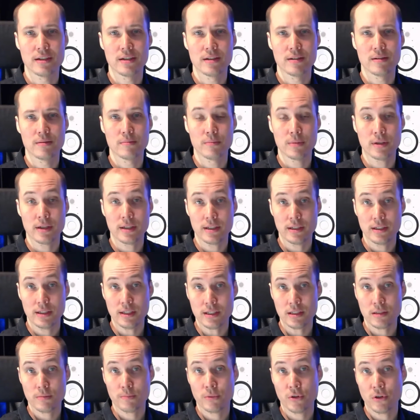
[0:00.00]
But it
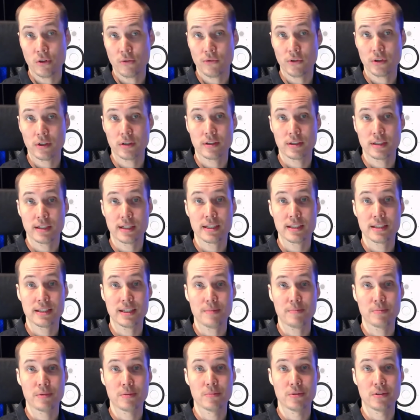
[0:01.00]
is perfectly
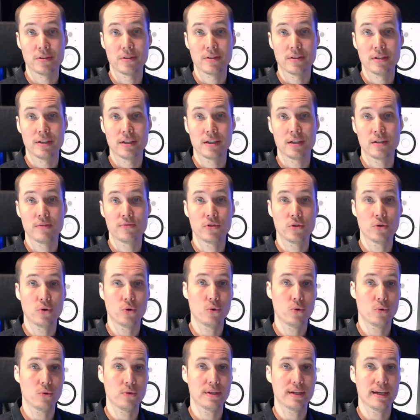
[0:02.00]
acceptable if you
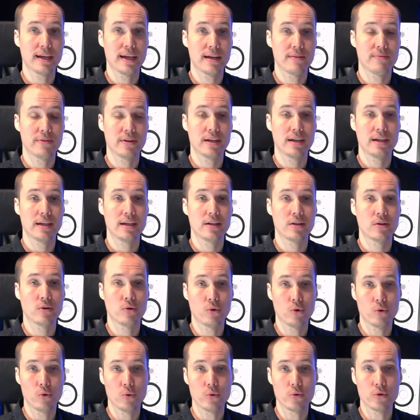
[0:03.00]
only have a
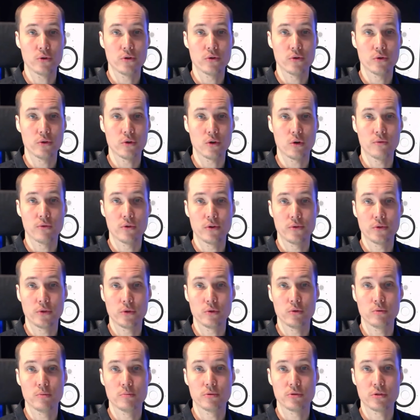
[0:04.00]
corner of a
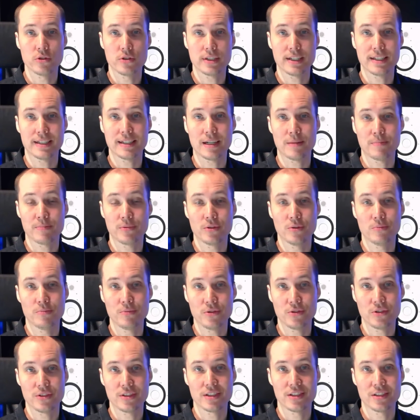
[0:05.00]
room to set up your
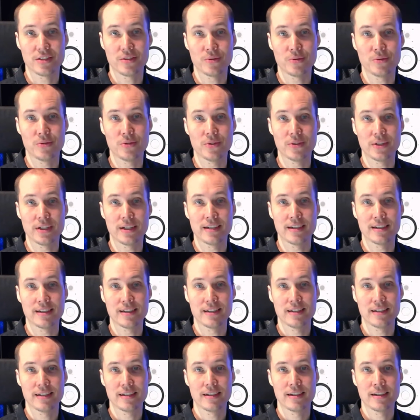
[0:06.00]
music studio in.
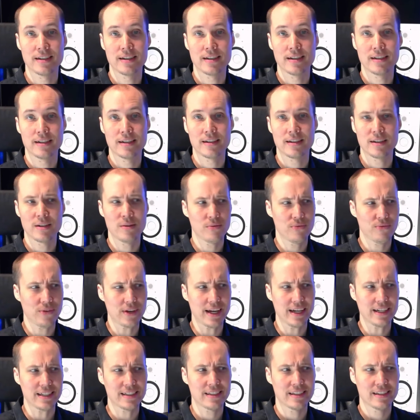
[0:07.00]
In
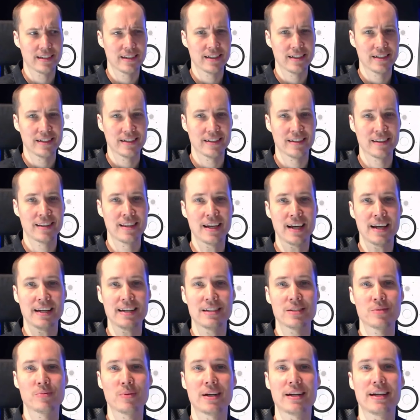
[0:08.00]
fact, that
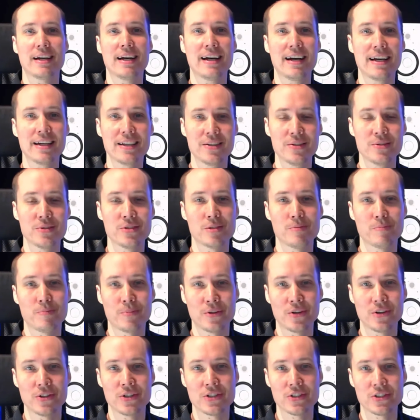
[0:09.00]
is what I used
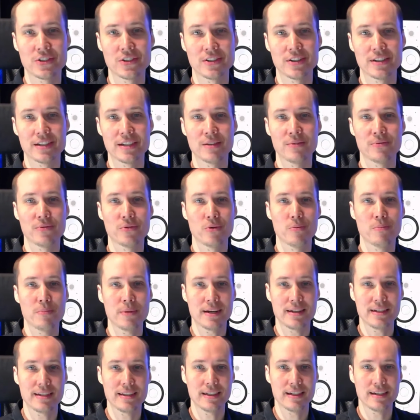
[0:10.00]
personally for
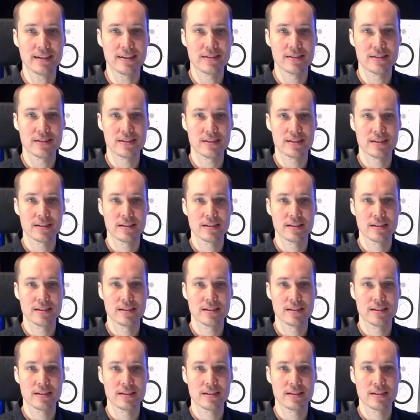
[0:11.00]
many years.